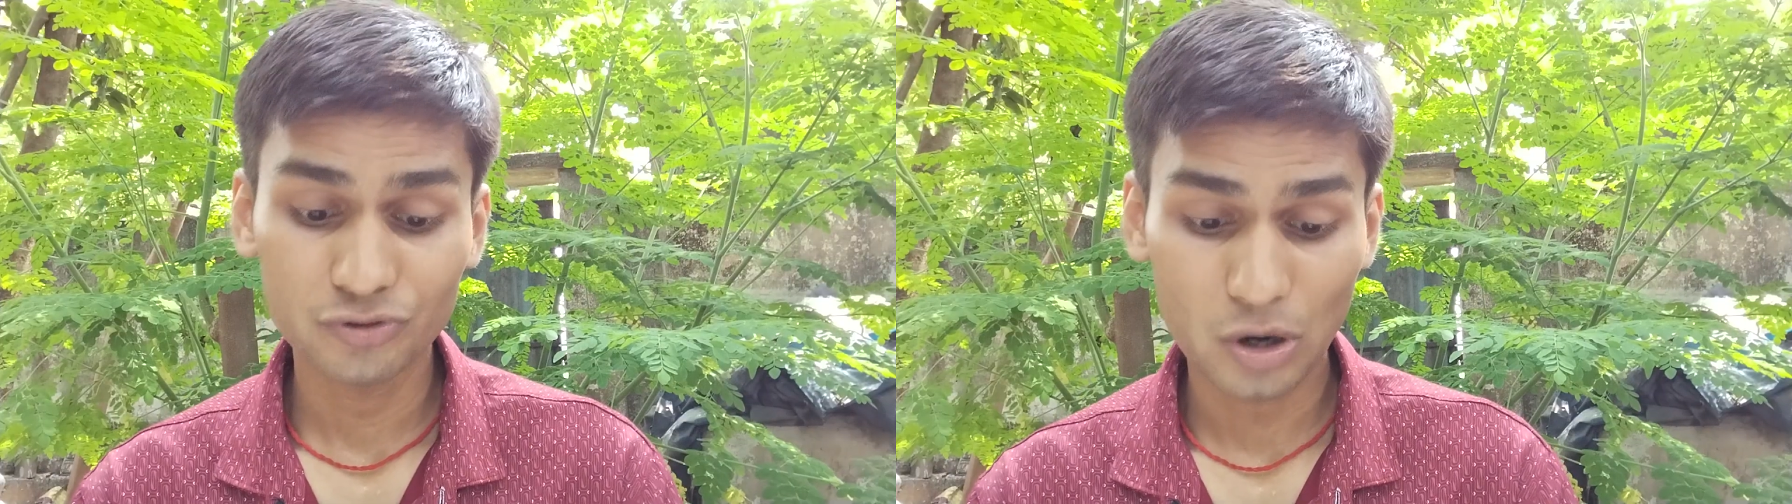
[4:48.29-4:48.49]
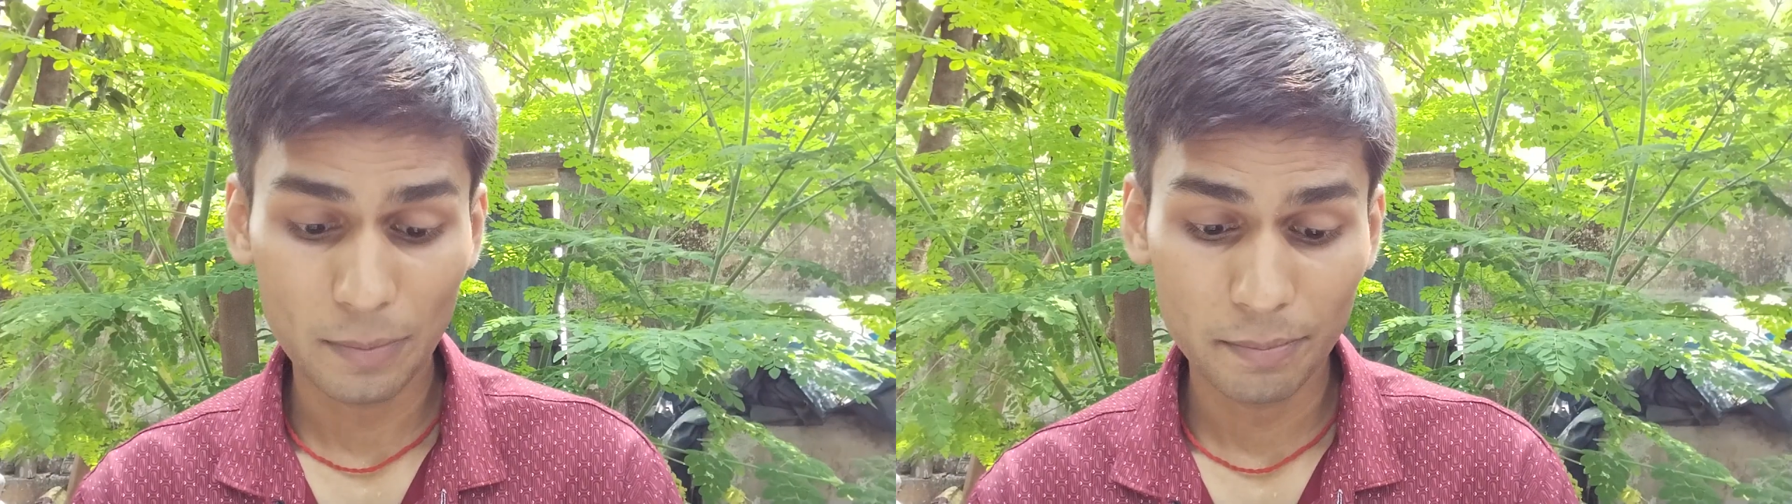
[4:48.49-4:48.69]

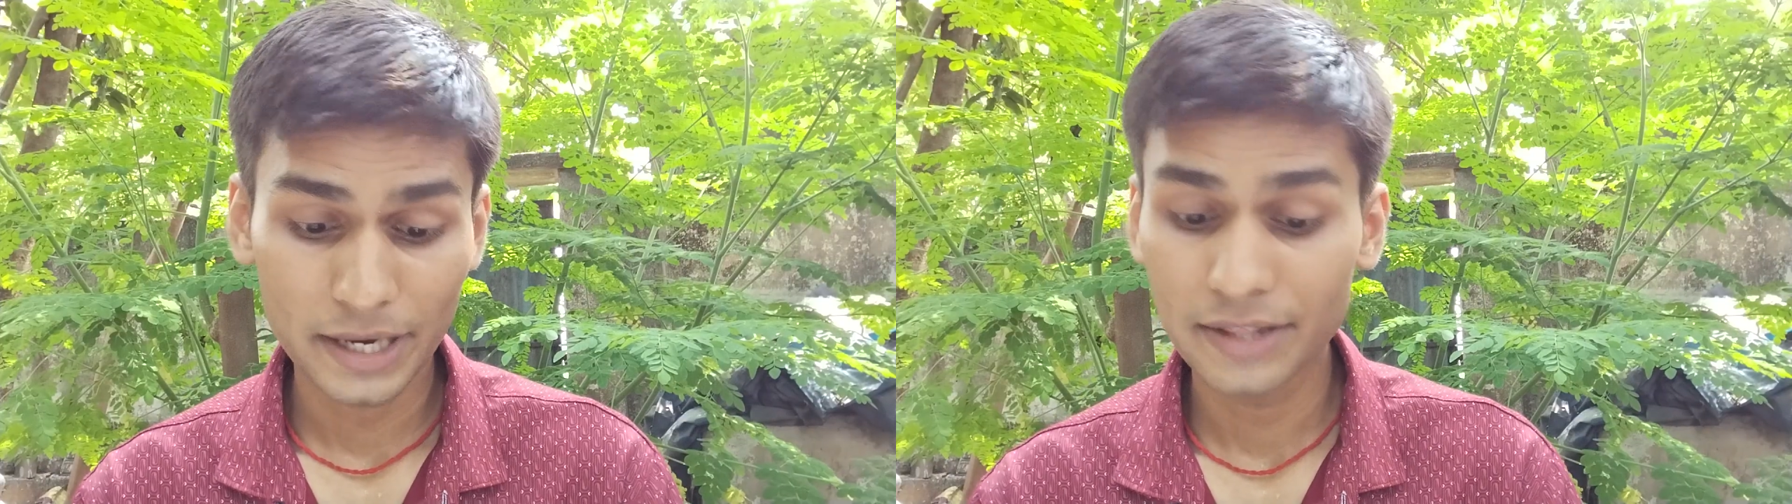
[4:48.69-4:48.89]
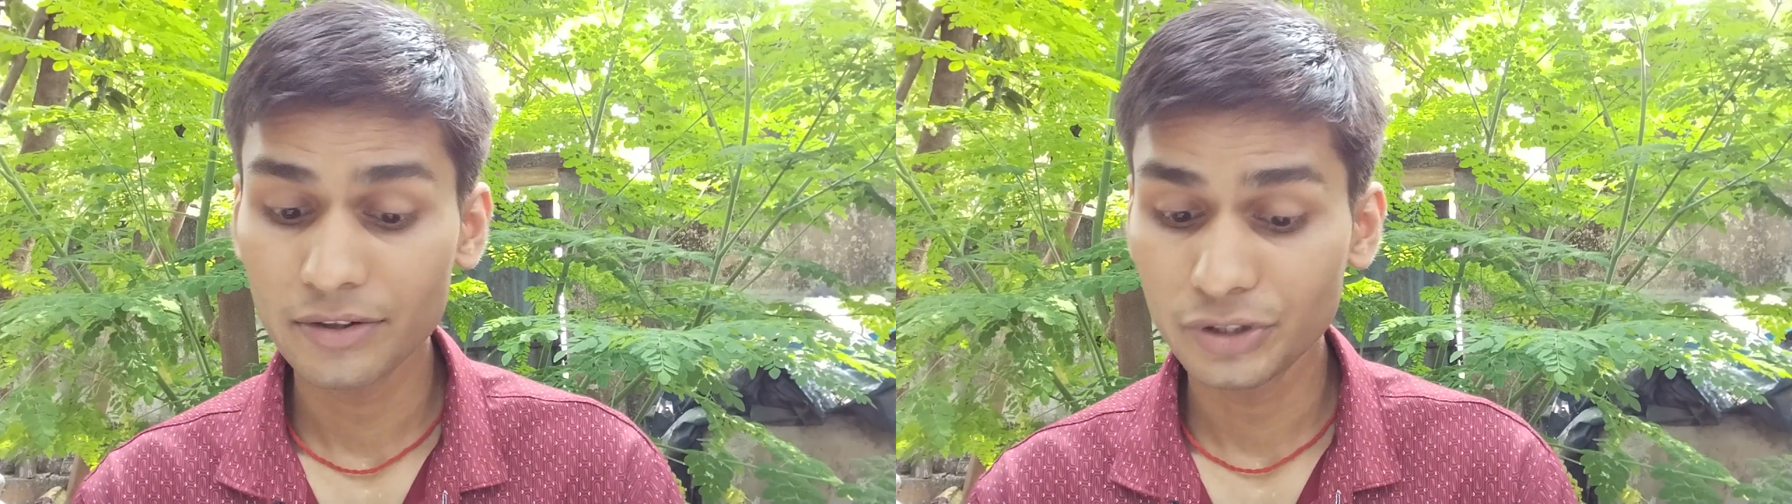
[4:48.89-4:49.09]
form
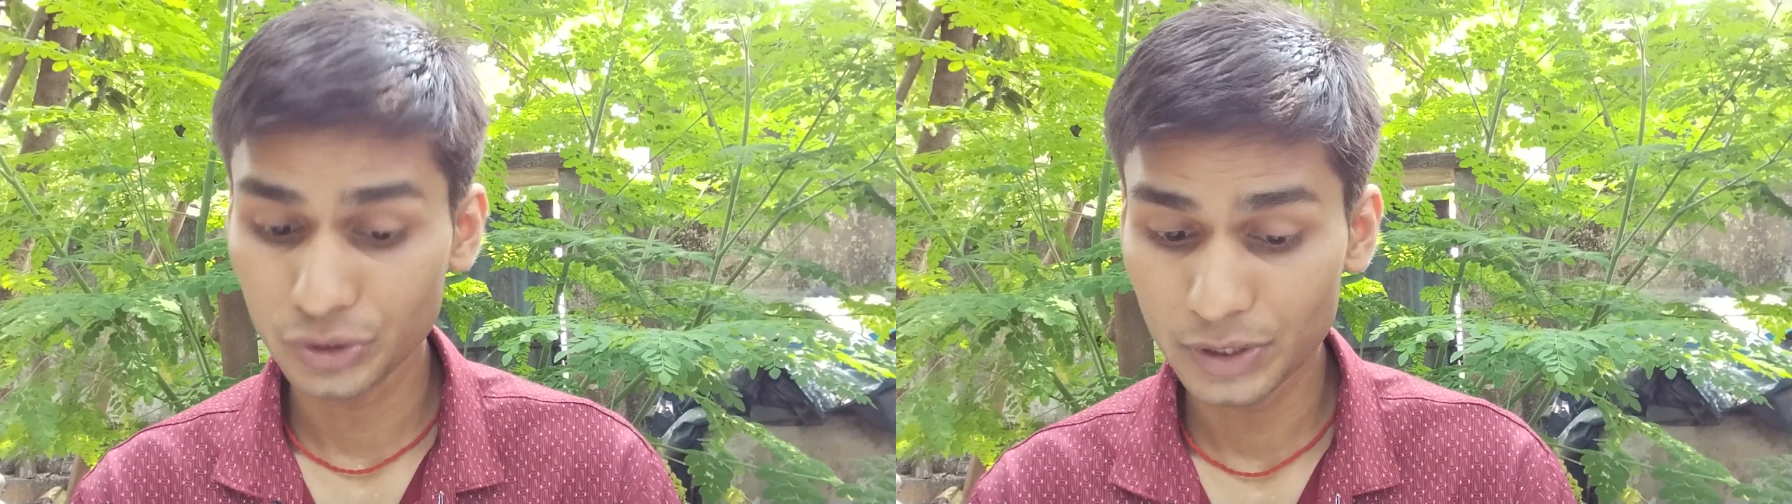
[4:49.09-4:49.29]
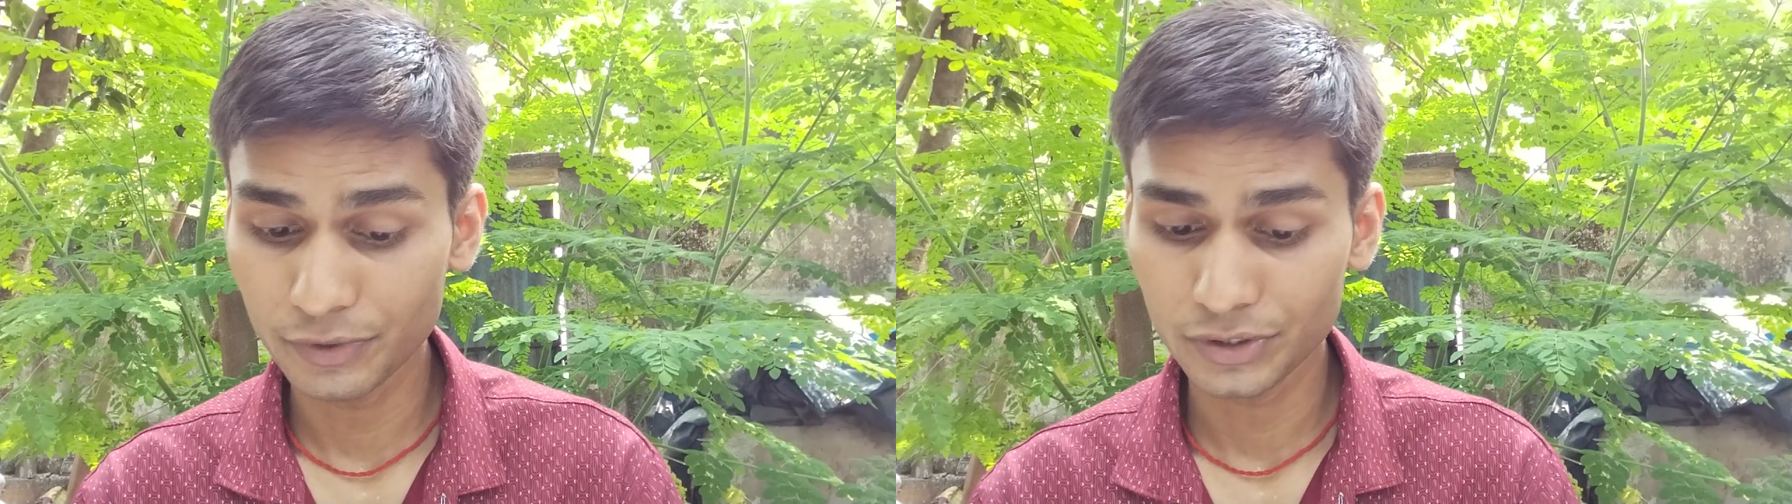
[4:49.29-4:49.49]
in the
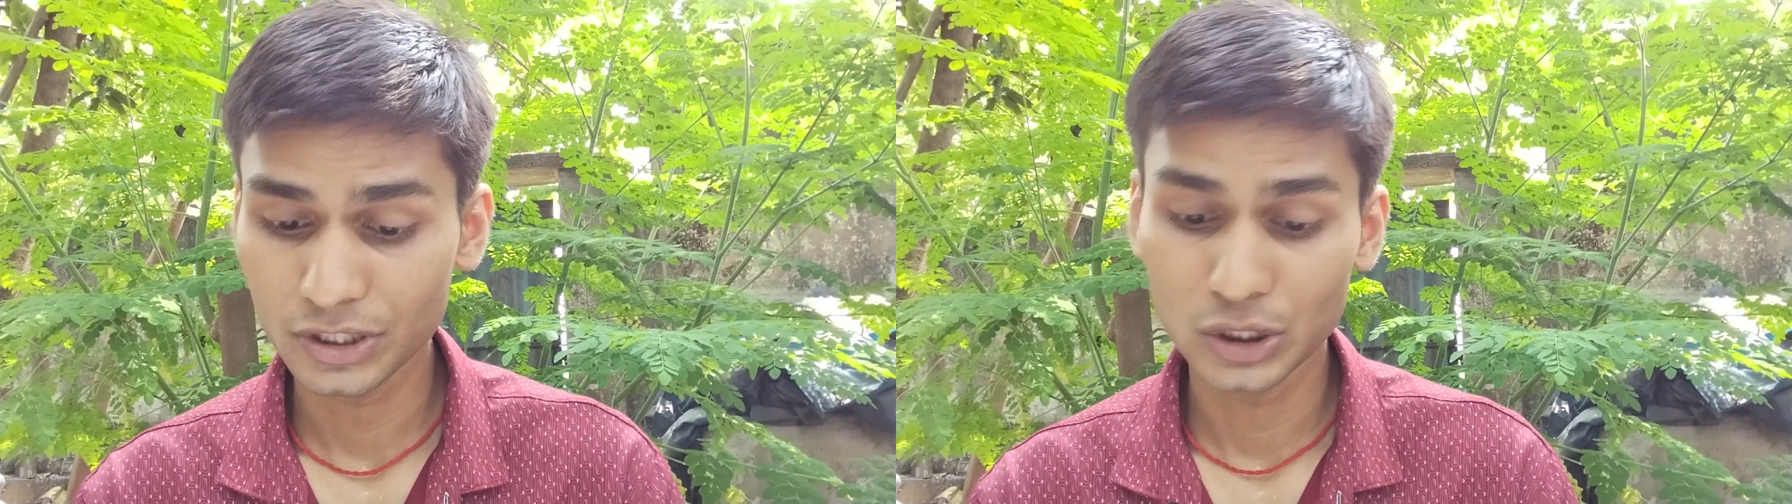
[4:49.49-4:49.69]
universe,